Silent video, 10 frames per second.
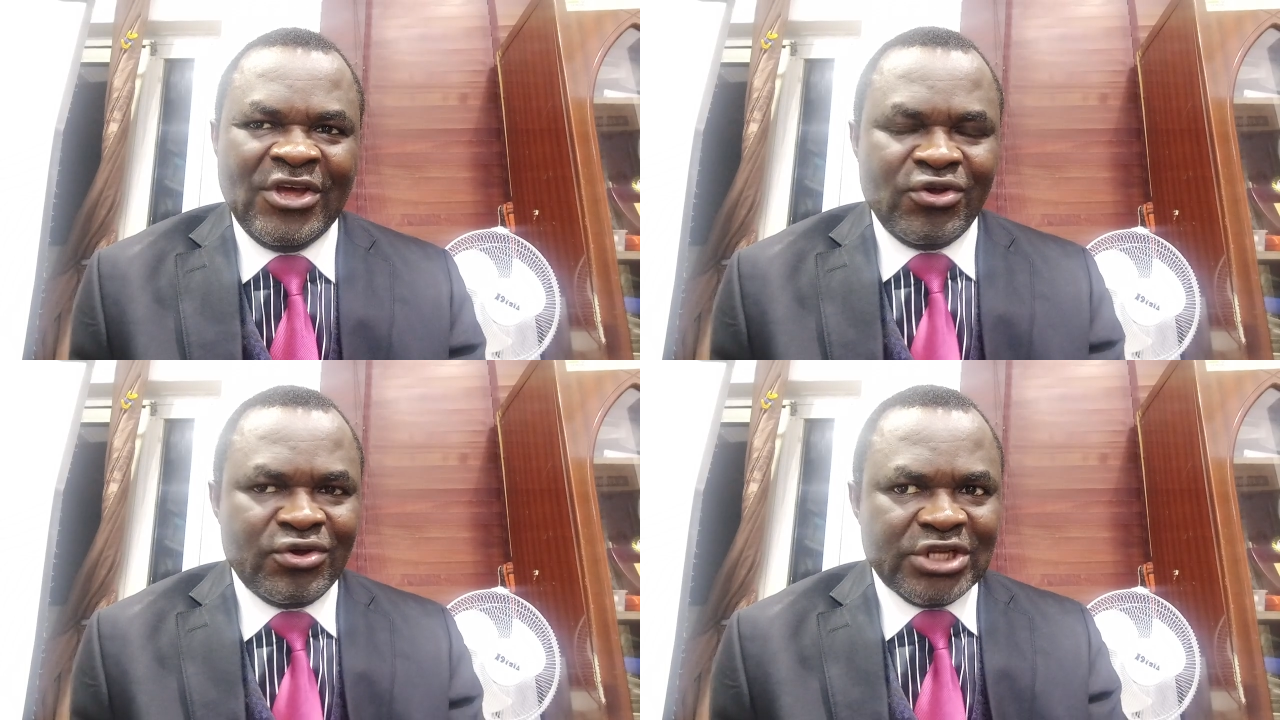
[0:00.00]

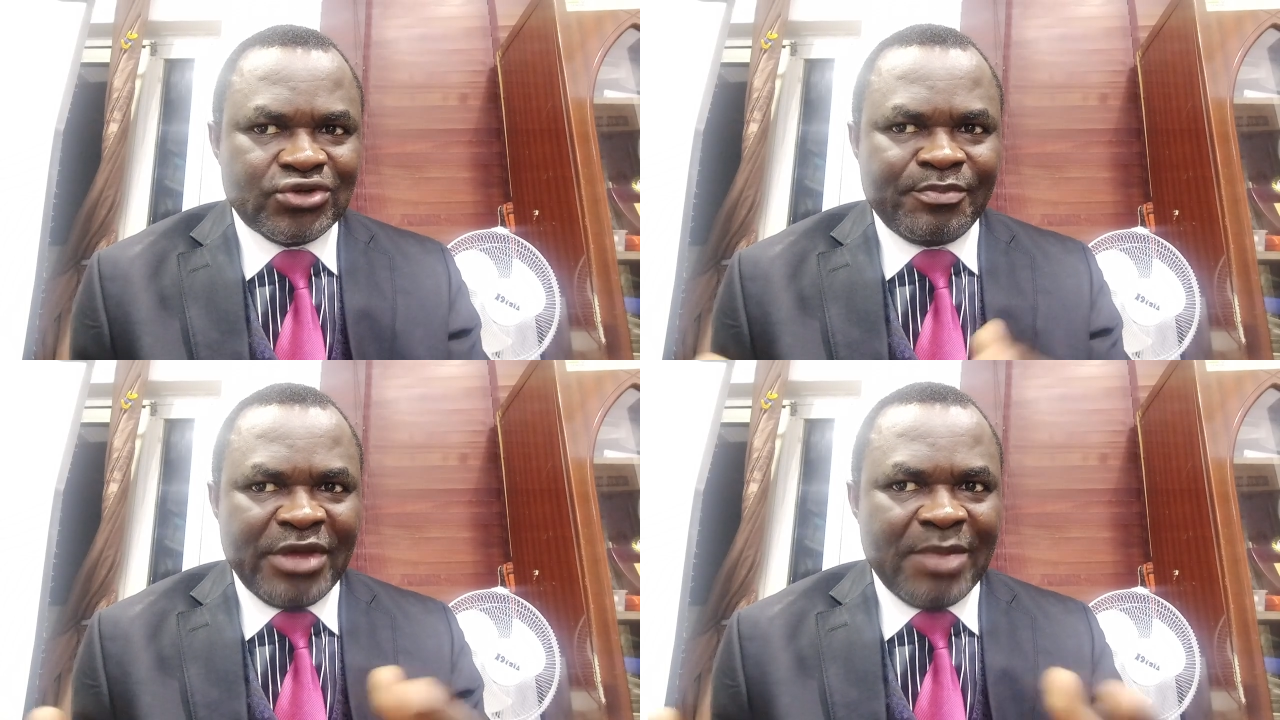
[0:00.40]
You need
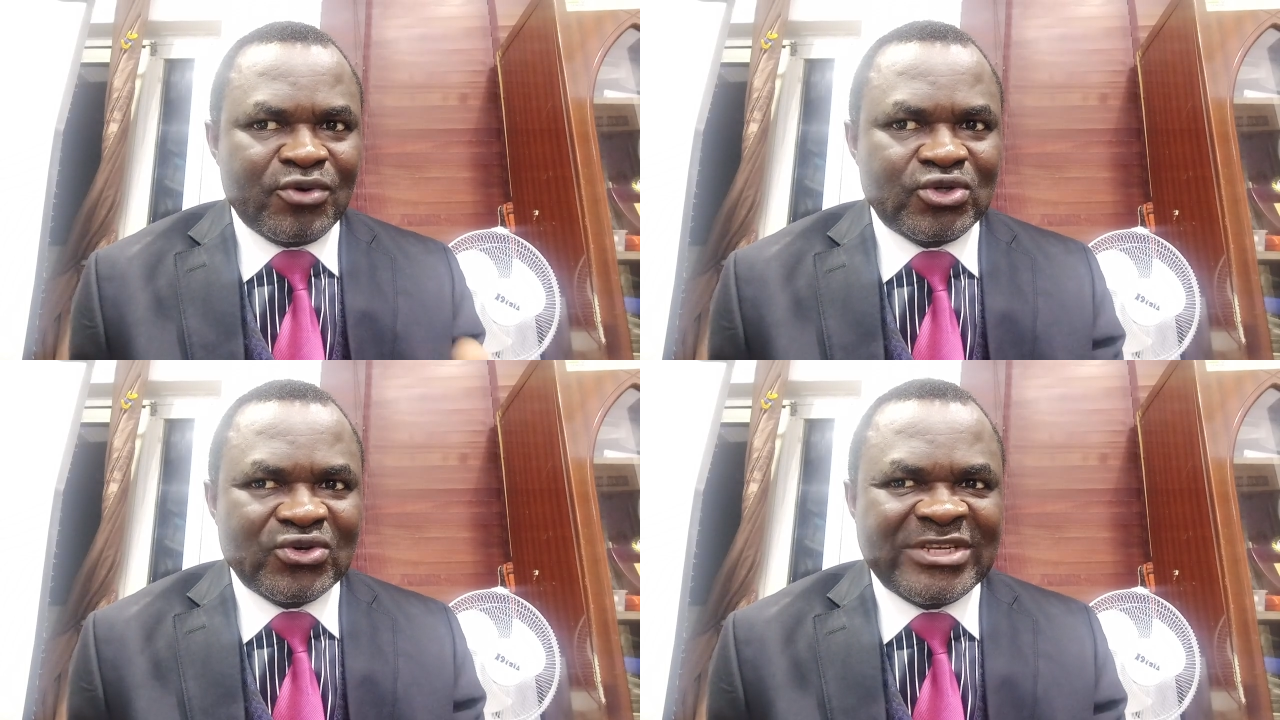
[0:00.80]
to be
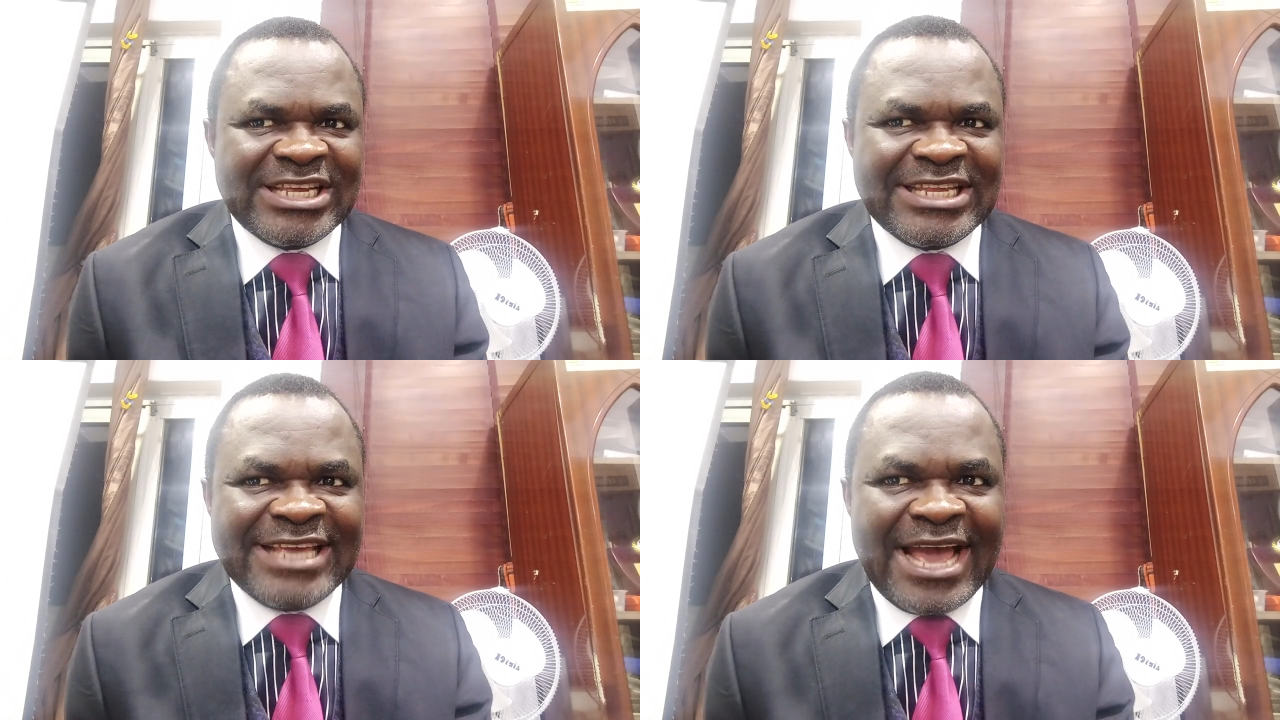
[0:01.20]
able to
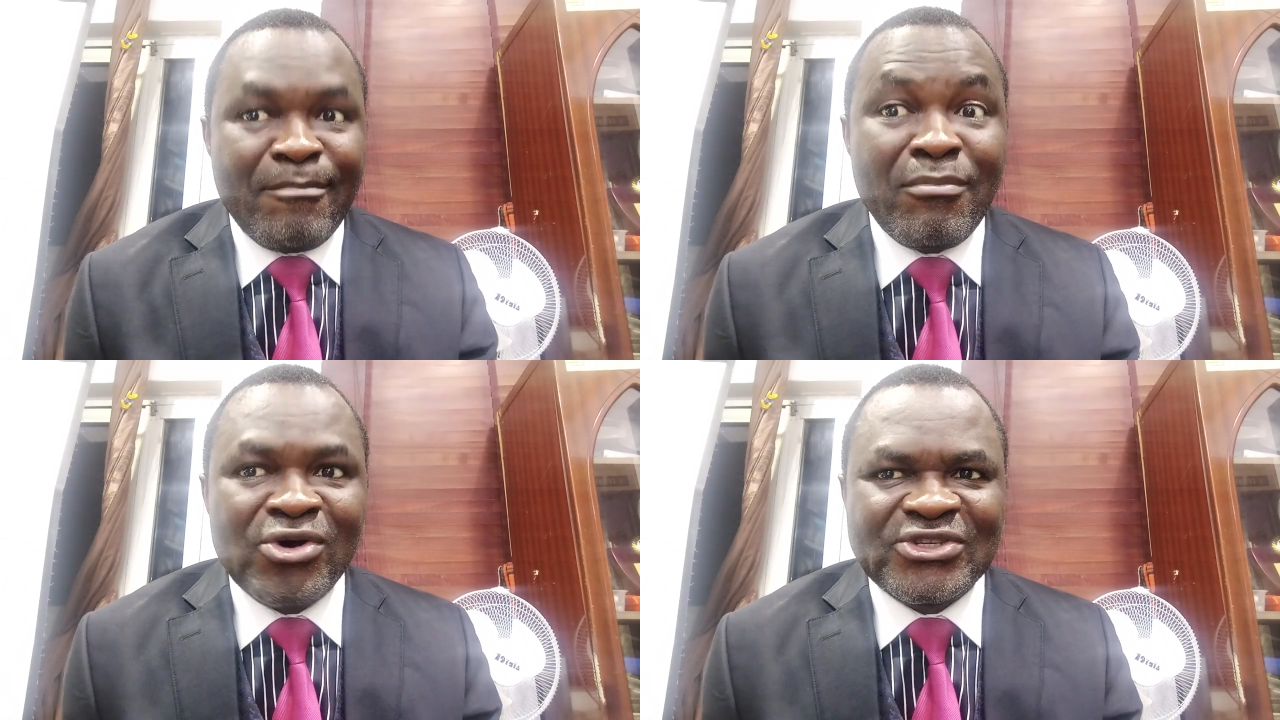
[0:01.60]
see the
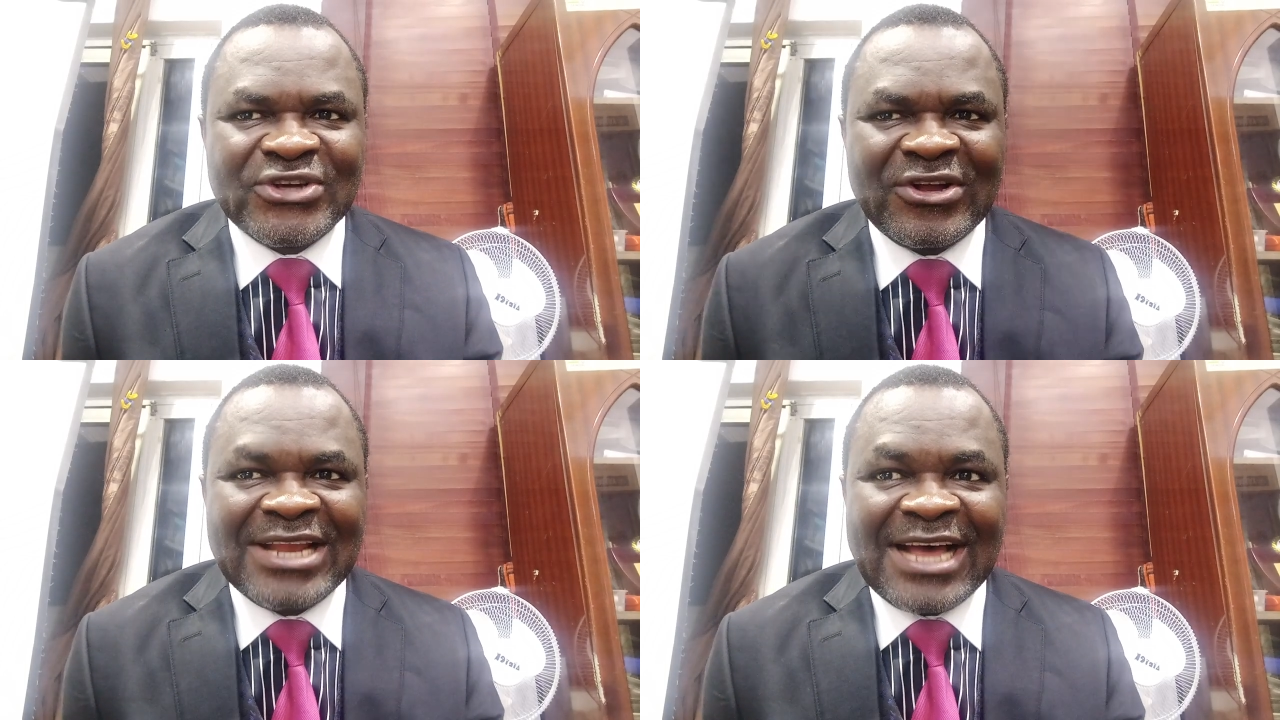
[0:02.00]
emotion